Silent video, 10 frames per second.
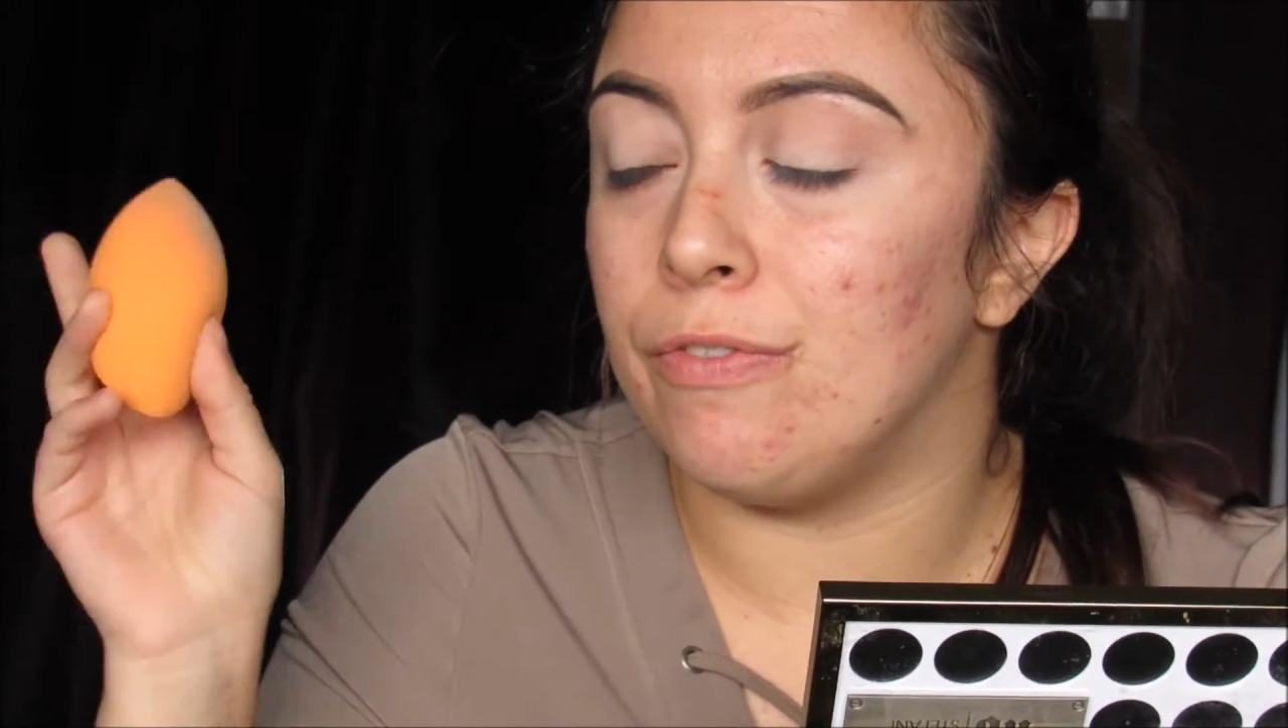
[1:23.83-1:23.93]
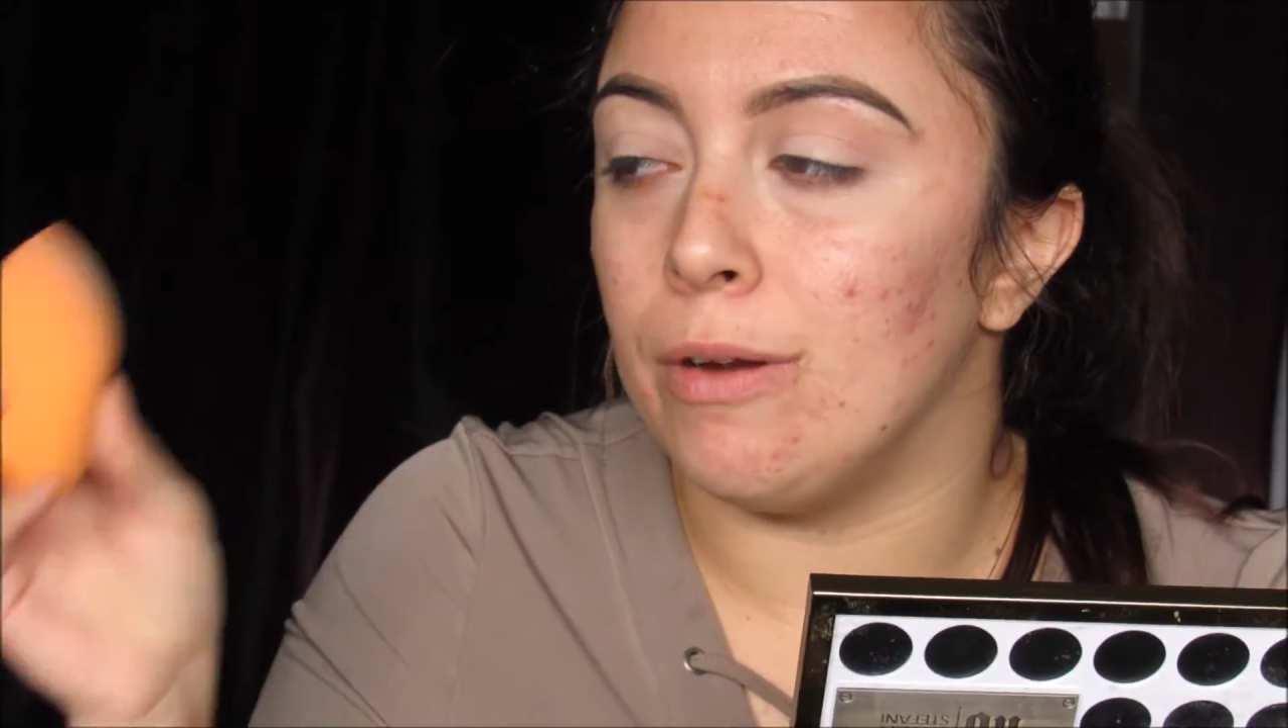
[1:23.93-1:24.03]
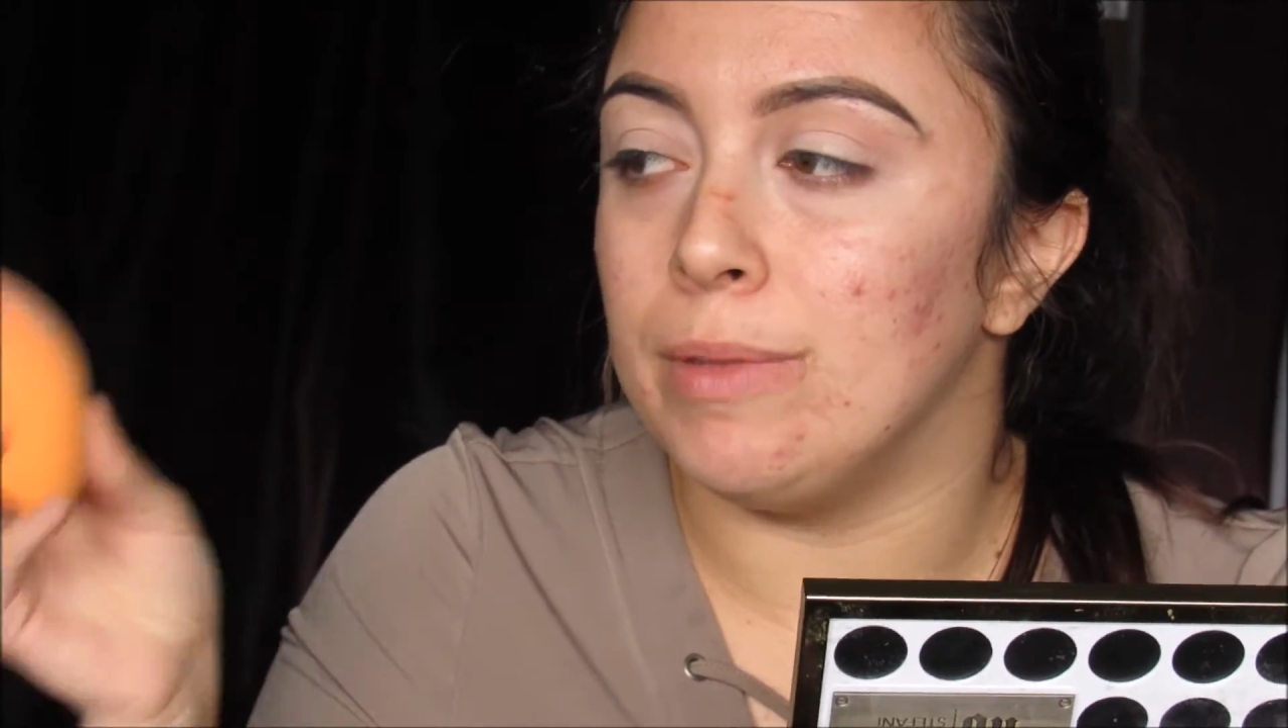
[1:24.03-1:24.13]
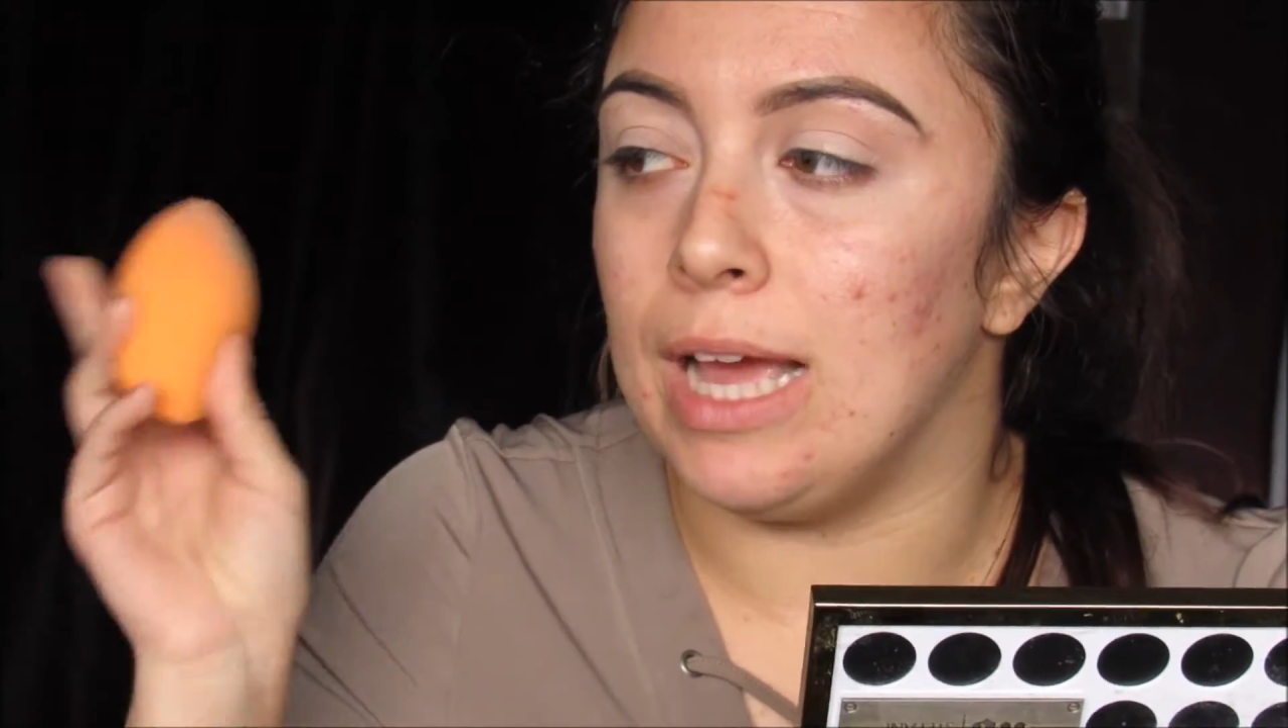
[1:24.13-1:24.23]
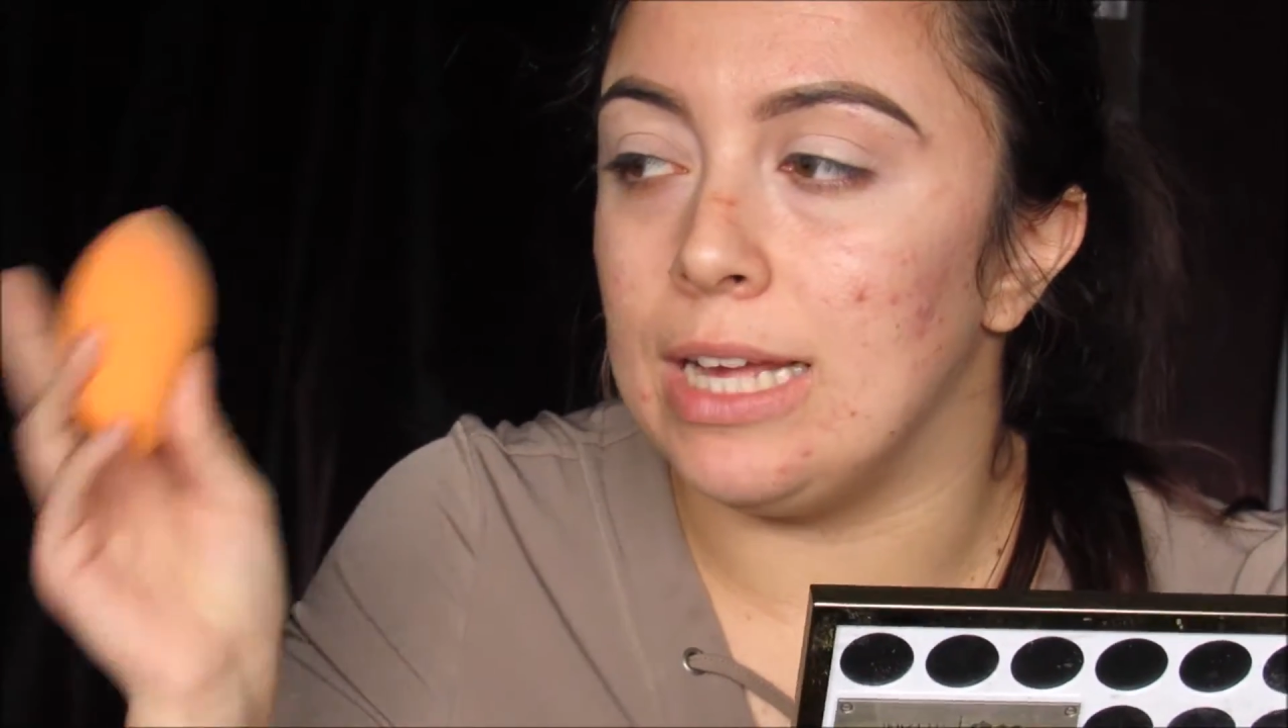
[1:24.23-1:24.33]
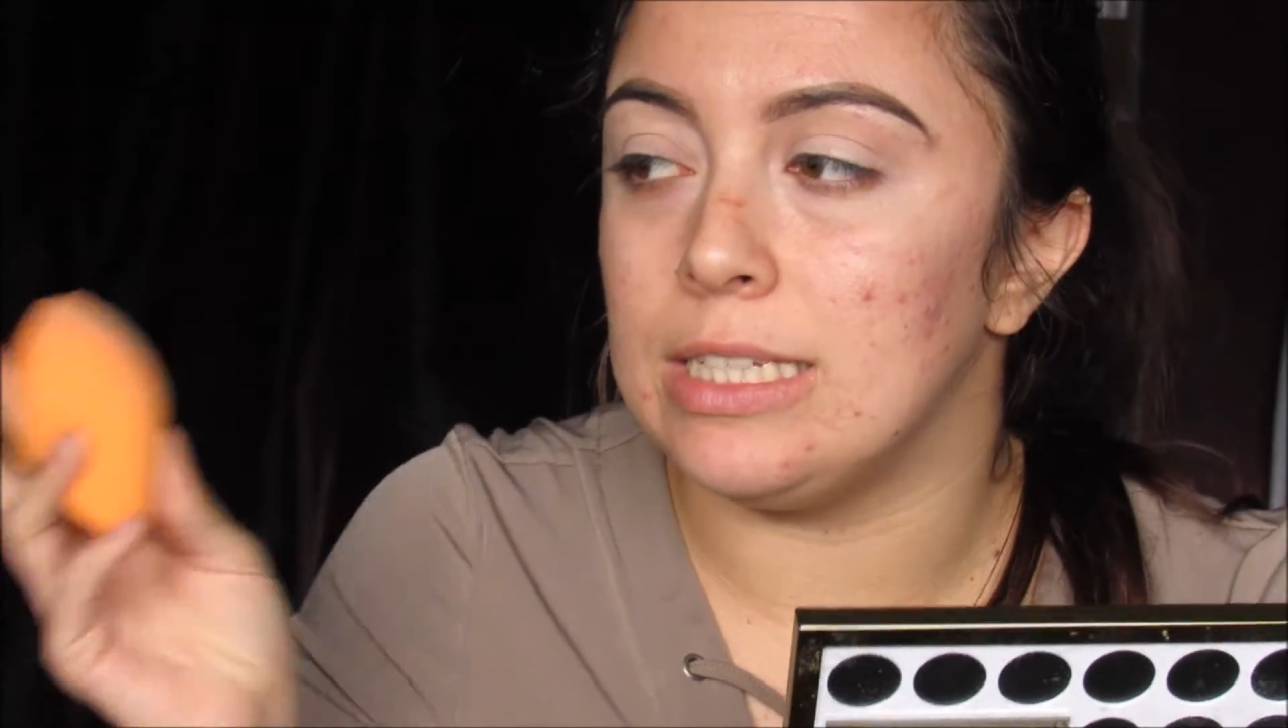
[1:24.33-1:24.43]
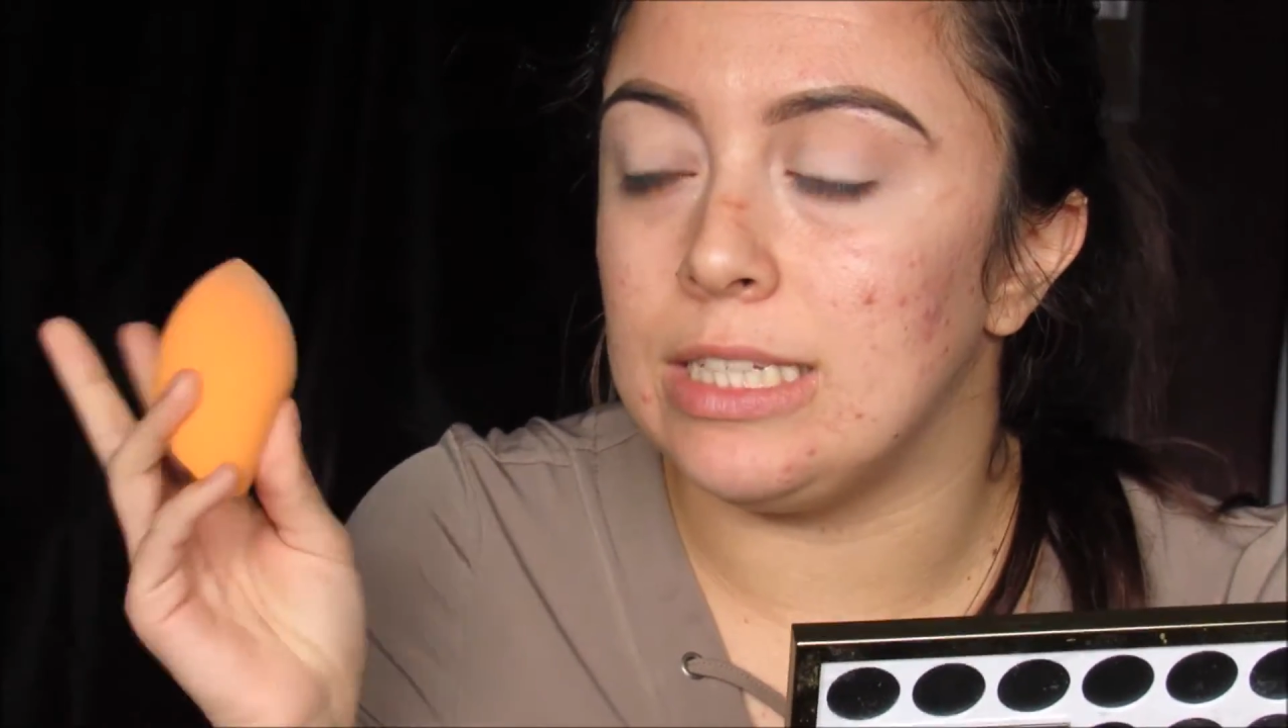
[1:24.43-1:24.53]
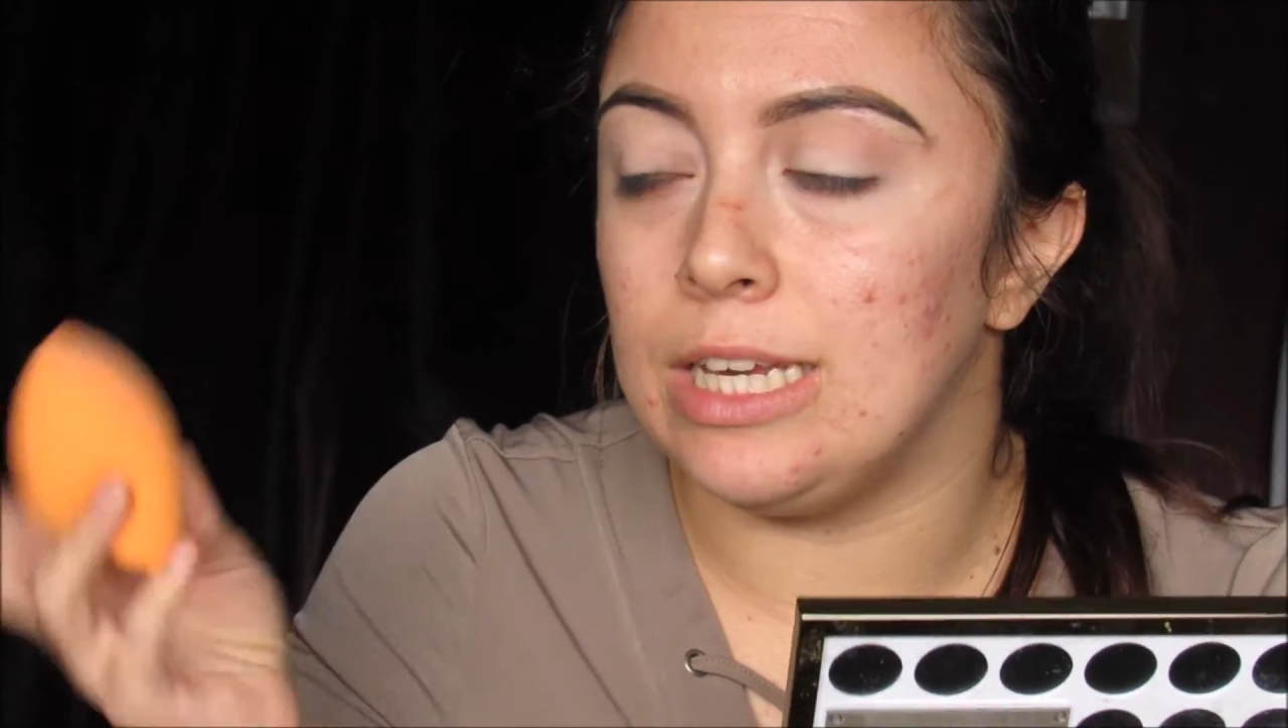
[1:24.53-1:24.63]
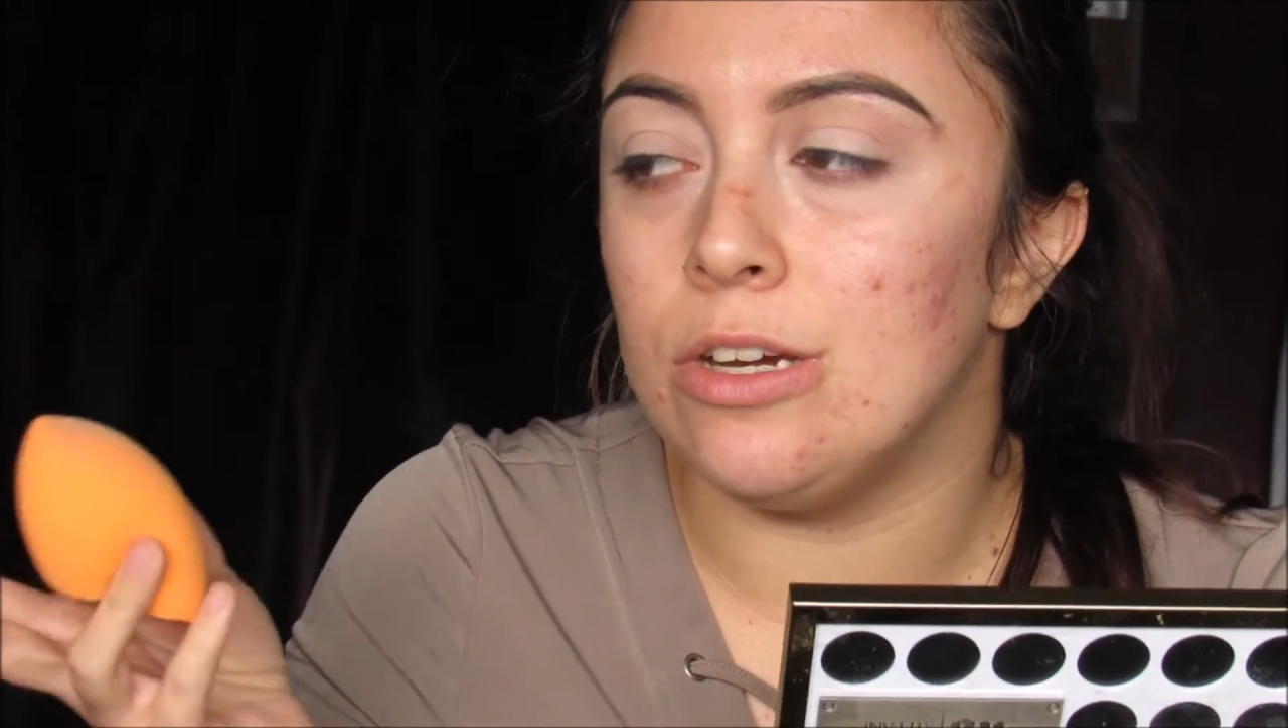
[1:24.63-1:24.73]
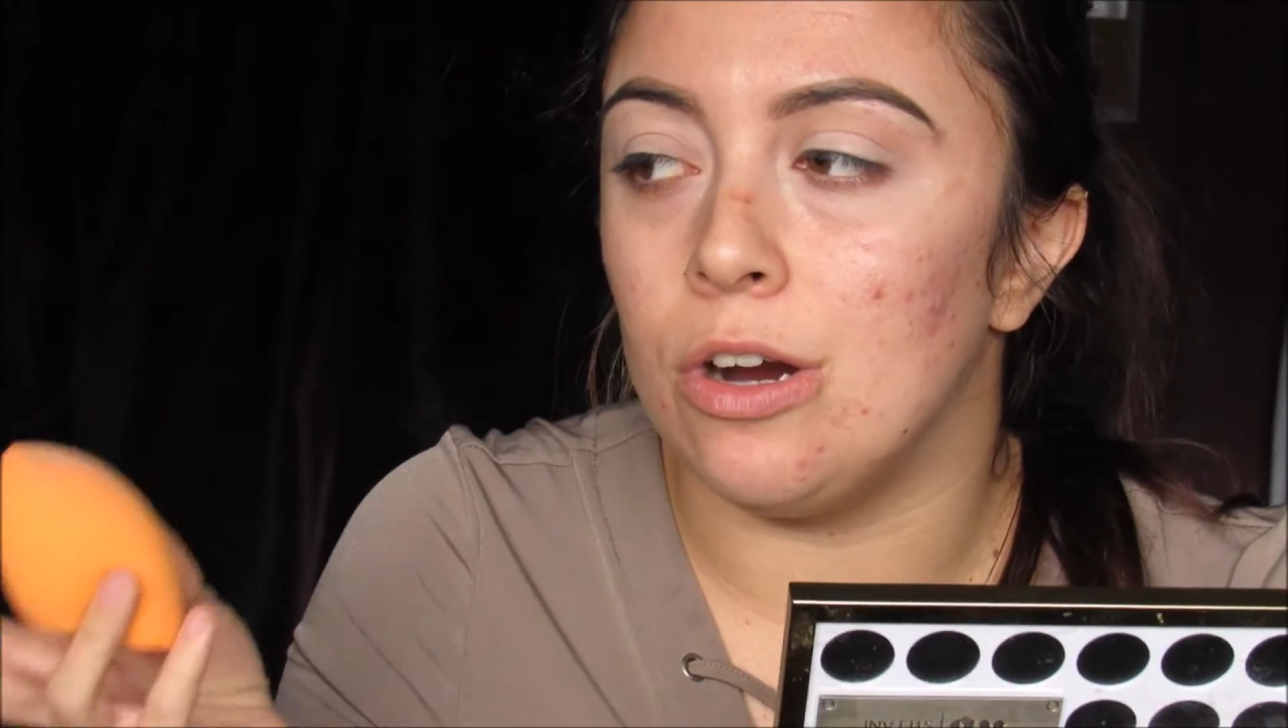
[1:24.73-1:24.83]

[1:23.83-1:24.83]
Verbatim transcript: from the SD